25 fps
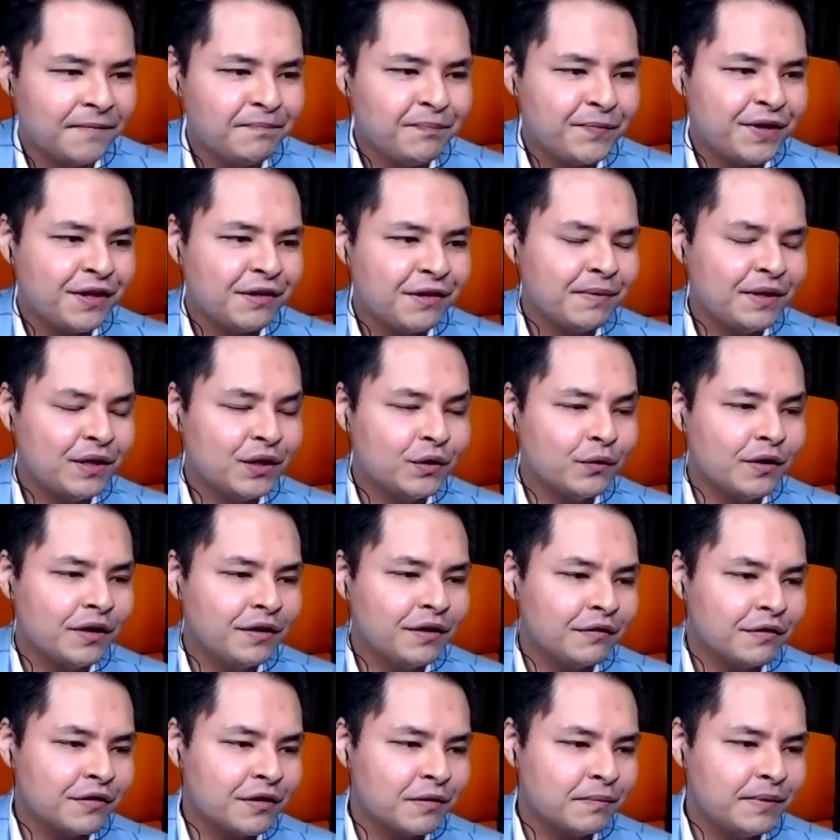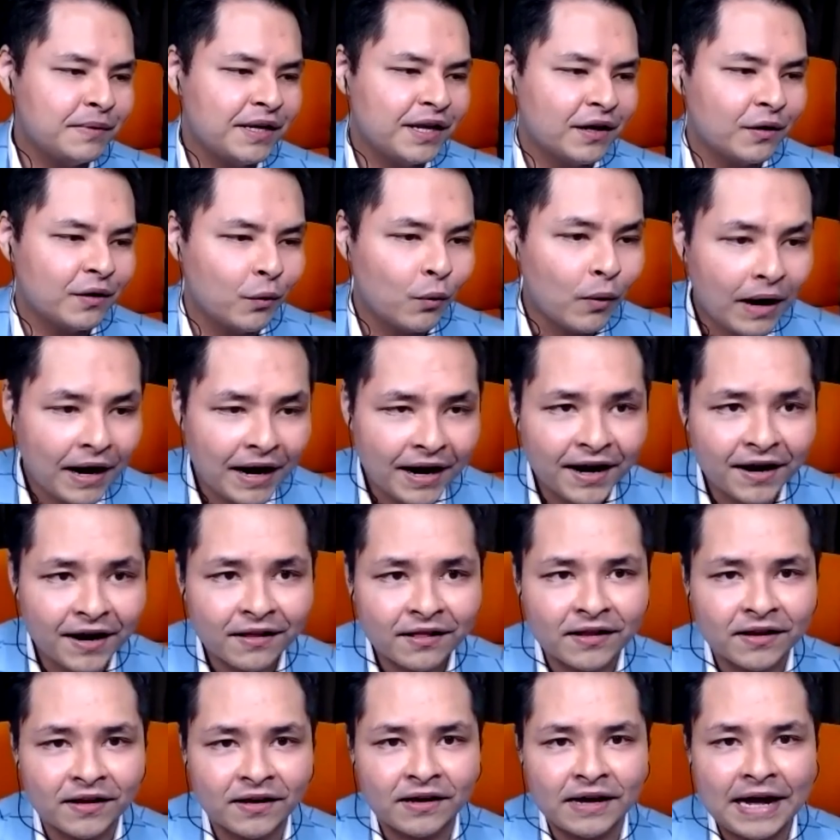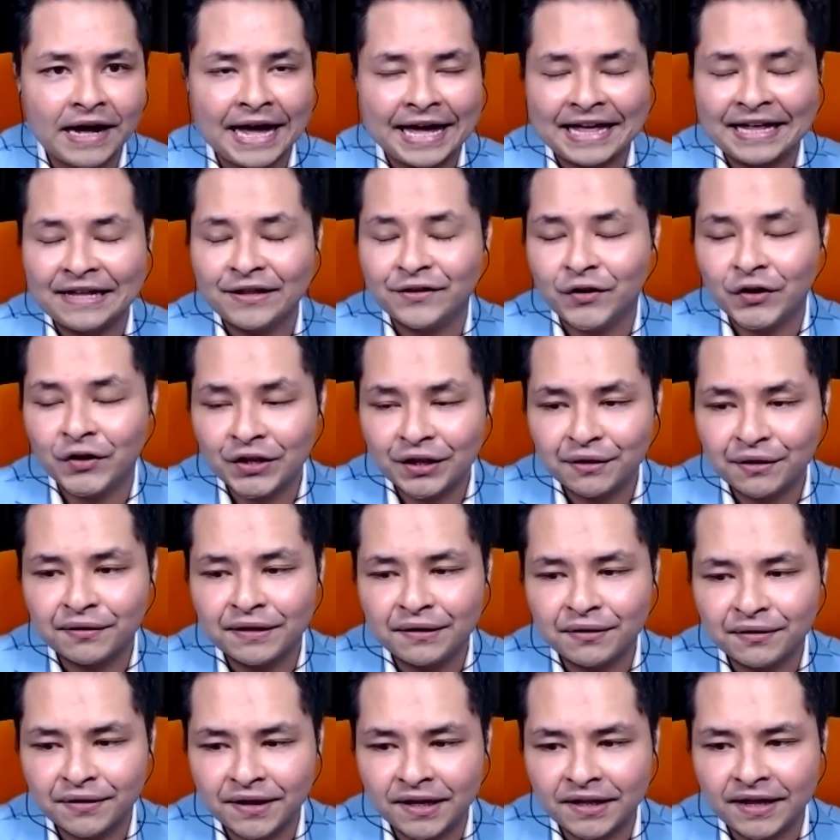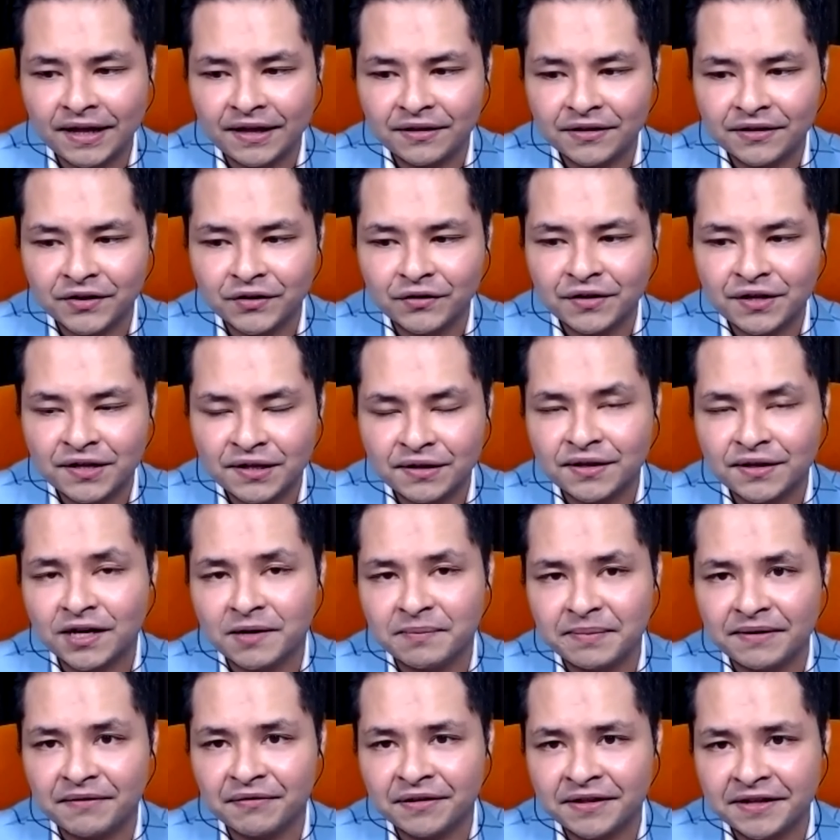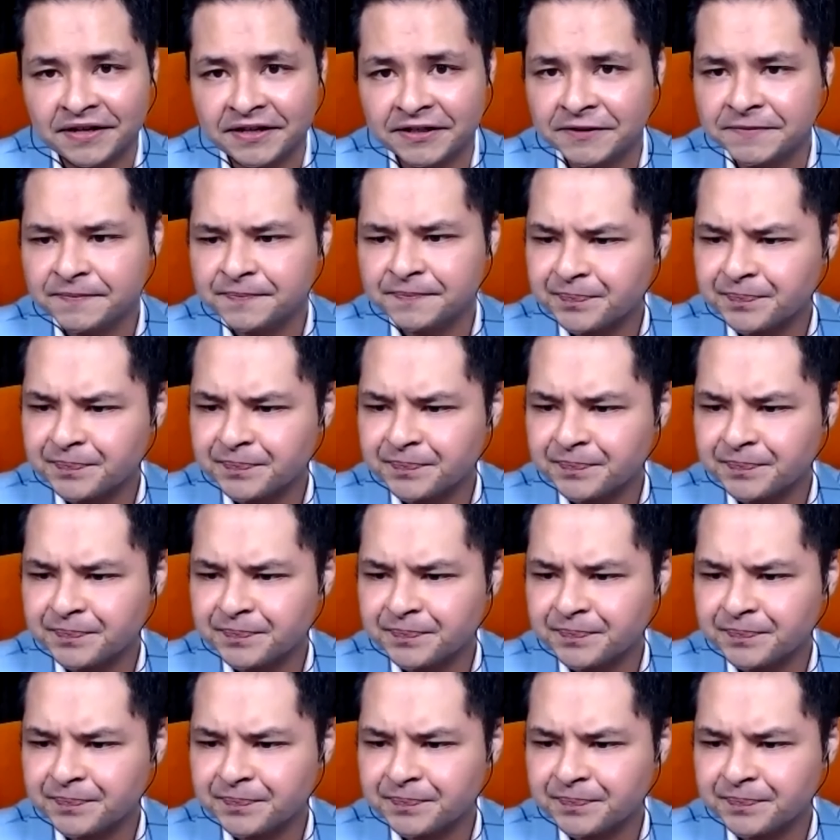She's been doing social media a while. I can honestly say that, you know, she's got a bit of skill.